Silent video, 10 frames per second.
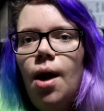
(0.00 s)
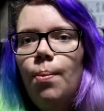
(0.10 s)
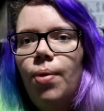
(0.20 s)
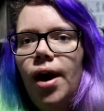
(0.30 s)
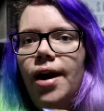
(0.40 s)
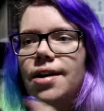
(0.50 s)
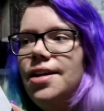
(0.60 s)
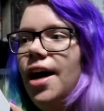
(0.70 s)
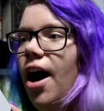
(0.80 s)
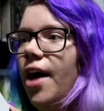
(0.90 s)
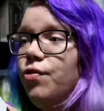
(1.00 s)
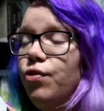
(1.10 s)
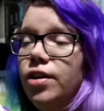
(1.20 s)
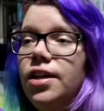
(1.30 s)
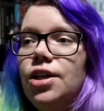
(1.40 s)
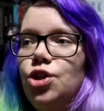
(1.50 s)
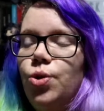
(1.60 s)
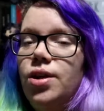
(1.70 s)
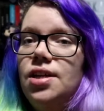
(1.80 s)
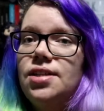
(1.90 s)
But yeah, I really
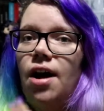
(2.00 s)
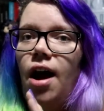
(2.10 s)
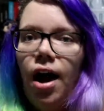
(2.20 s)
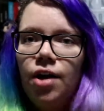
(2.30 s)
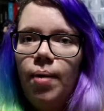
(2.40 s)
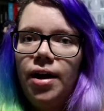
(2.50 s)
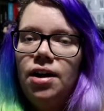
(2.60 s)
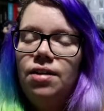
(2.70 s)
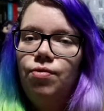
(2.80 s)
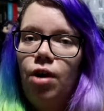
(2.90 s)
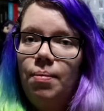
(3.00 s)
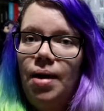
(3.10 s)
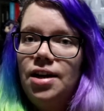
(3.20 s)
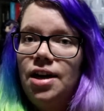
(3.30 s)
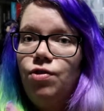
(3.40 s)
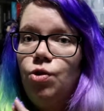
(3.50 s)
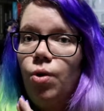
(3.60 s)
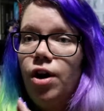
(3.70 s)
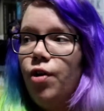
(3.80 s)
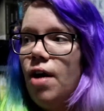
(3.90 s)
enjoyed this, and I highly recommend it if you
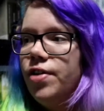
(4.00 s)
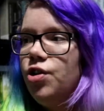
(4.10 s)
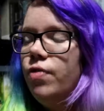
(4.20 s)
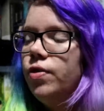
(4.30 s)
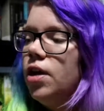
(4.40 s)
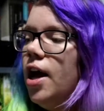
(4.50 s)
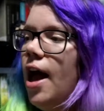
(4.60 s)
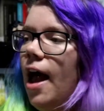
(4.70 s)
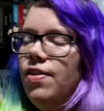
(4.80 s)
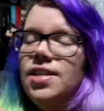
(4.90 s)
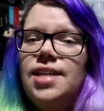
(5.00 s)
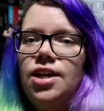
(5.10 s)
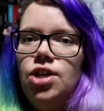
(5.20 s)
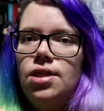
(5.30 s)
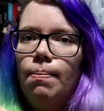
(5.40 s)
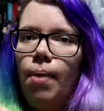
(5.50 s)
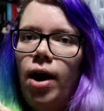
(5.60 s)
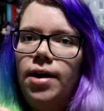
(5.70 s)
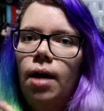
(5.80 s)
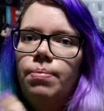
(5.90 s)
want a graphic novel. And this is actually the
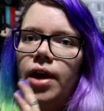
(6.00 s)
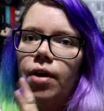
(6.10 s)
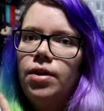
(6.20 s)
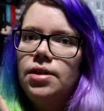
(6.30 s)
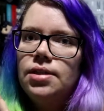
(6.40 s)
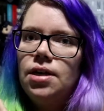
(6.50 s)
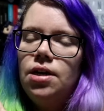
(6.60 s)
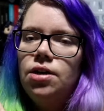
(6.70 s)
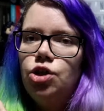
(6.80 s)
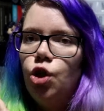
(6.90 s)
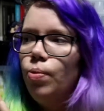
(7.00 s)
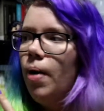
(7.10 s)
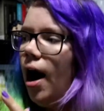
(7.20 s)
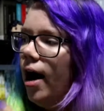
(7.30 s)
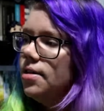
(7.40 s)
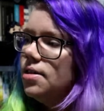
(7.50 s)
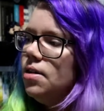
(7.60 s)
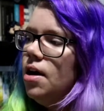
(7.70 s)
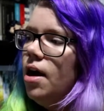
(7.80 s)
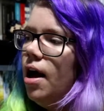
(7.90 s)
bind up. There is 2 parts,
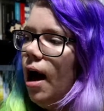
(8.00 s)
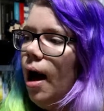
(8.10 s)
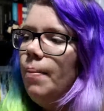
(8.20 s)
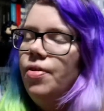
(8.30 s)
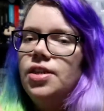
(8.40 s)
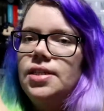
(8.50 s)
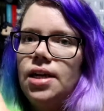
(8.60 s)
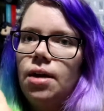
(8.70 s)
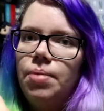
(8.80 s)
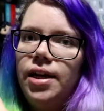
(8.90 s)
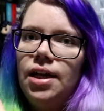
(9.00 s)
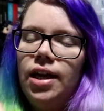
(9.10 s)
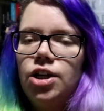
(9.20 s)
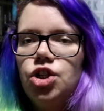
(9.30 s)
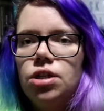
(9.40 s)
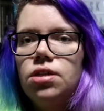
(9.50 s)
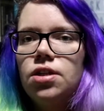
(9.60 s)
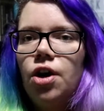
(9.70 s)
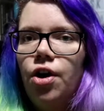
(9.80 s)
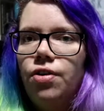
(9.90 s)
but this is the complete collection.
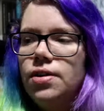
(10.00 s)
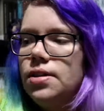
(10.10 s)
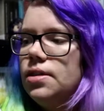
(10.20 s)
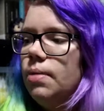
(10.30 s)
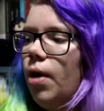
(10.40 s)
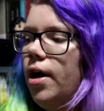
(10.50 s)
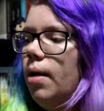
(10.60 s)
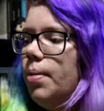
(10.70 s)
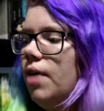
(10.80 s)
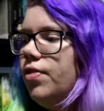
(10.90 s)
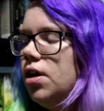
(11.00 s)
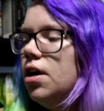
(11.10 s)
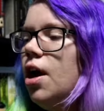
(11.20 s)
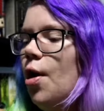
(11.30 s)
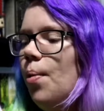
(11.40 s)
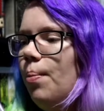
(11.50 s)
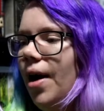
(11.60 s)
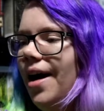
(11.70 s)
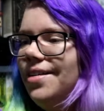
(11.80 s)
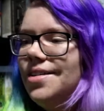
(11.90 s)
So this is the bind up cover.
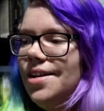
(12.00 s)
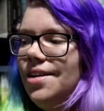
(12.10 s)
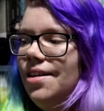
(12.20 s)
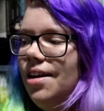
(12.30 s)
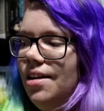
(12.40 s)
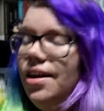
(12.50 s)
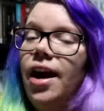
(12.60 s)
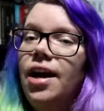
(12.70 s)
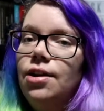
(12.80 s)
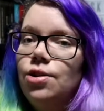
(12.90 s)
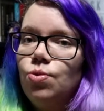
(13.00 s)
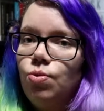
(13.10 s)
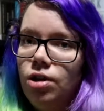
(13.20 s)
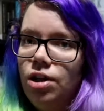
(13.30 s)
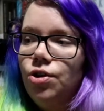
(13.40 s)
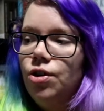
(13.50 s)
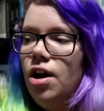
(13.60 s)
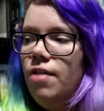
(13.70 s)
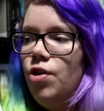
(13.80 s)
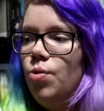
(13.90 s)
But yeah, it is really good, and
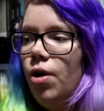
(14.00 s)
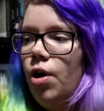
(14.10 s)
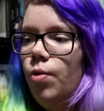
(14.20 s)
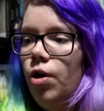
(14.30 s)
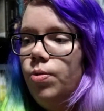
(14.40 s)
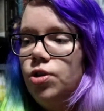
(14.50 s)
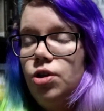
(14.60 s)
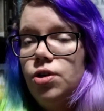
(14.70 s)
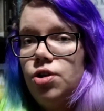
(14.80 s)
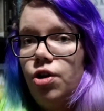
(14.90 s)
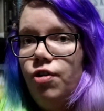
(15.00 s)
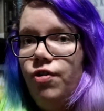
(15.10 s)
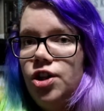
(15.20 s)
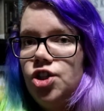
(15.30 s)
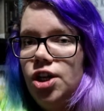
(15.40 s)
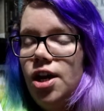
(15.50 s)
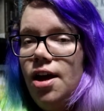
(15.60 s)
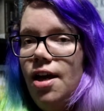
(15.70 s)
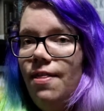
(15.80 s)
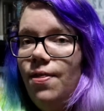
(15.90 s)
if you want a World War II historical fiction
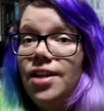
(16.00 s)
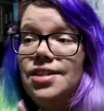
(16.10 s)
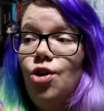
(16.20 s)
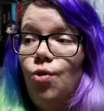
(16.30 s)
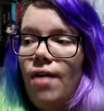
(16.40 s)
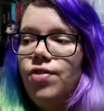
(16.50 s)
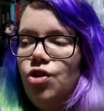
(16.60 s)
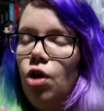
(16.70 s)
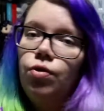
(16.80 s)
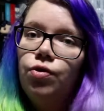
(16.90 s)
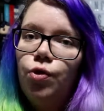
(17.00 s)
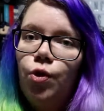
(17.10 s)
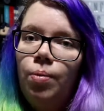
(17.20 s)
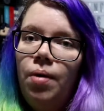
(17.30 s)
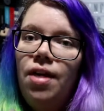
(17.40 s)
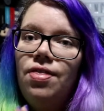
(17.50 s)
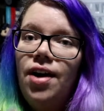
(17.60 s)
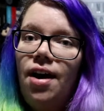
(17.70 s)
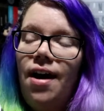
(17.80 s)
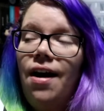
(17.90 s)
that's in graphic novel form,
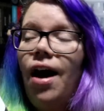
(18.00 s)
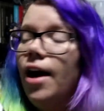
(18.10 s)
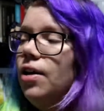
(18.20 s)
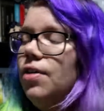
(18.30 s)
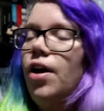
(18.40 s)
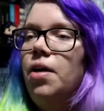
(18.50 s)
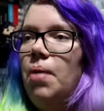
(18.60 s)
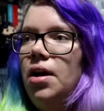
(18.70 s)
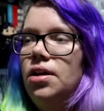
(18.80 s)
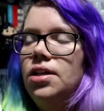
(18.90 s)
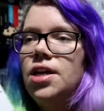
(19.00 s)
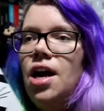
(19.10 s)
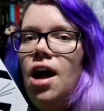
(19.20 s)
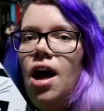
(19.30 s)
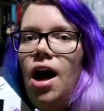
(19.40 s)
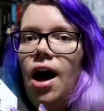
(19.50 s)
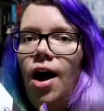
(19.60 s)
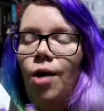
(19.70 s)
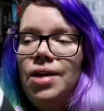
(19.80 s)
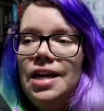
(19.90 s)
then I highly recommend it.
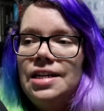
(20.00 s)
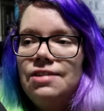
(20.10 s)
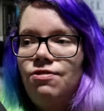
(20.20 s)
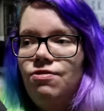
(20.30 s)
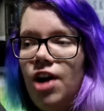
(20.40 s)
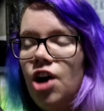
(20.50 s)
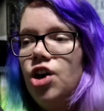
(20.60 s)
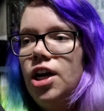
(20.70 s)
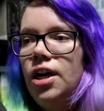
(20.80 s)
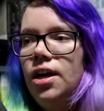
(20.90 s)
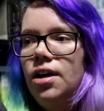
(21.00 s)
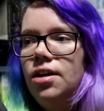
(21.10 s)
It is very